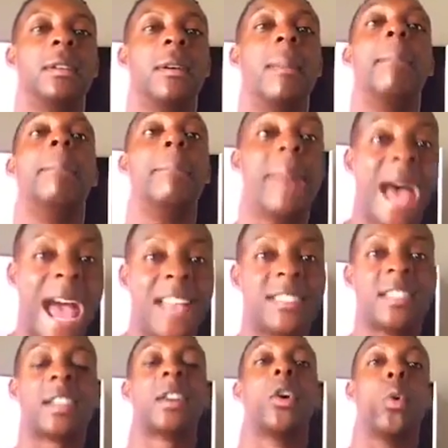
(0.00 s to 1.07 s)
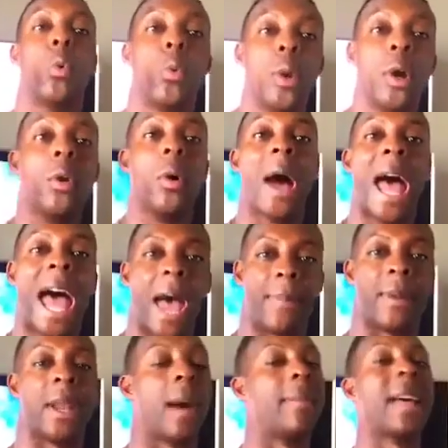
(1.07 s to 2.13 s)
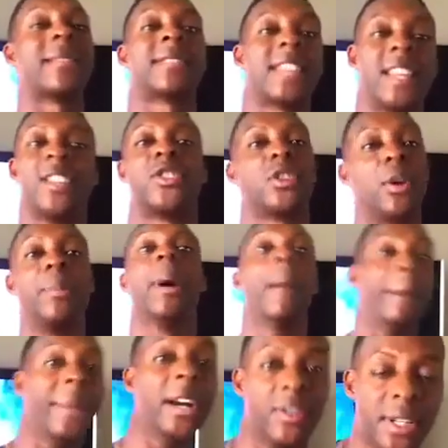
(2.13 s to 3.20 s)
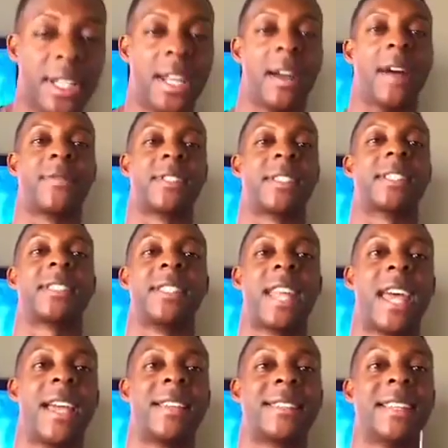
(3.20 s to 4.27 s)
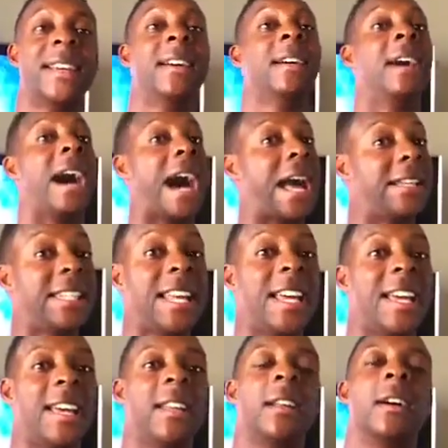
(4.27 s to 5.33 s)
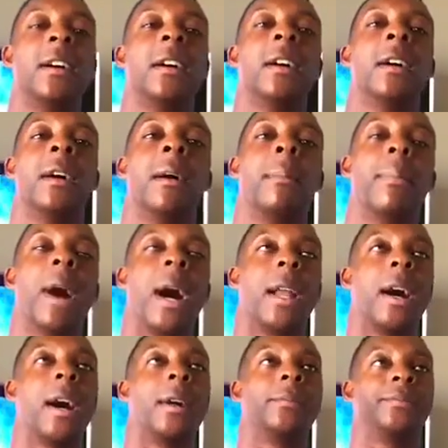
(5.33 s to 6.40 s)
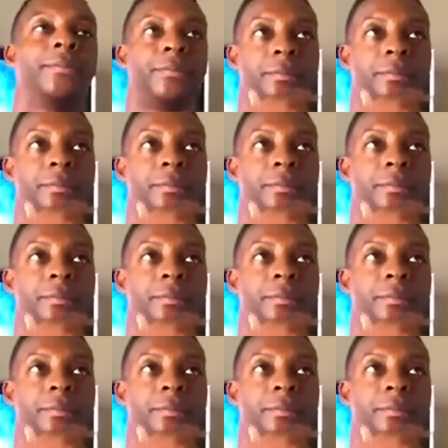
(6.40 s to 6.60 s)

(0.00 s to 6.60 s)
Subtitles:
magic will happen. I'm not saying that you're going to be a millionaire after 60 days. I did, but